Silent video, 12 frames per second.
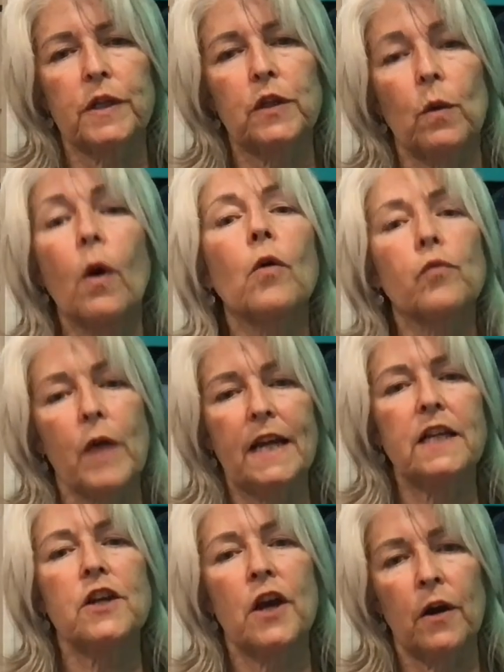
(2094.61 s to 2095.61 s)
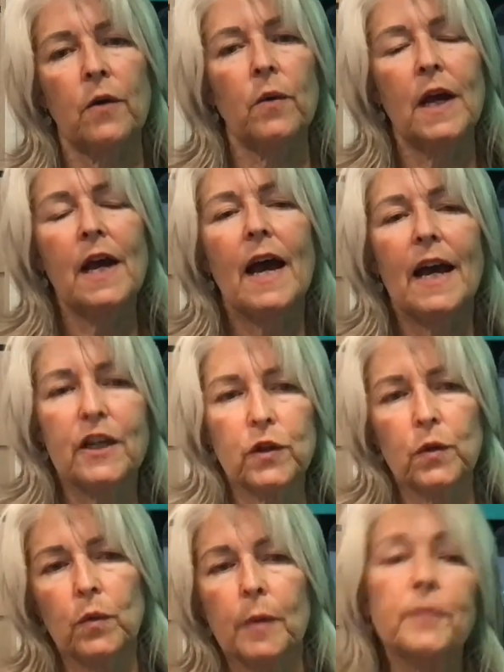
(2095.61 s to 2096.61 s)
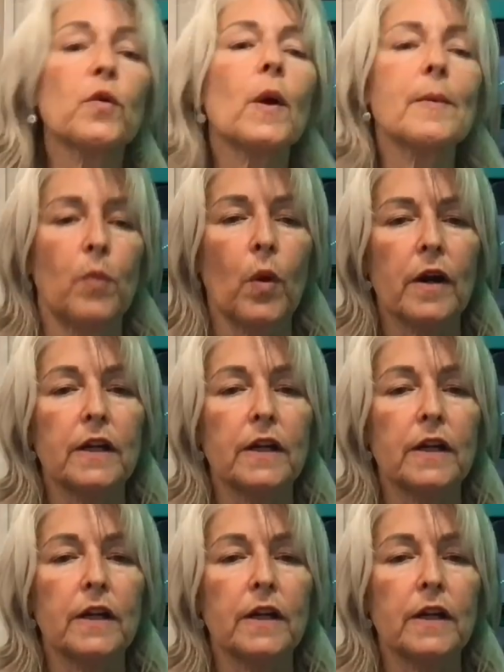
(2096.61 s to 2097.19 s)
you already know, and you absorb more.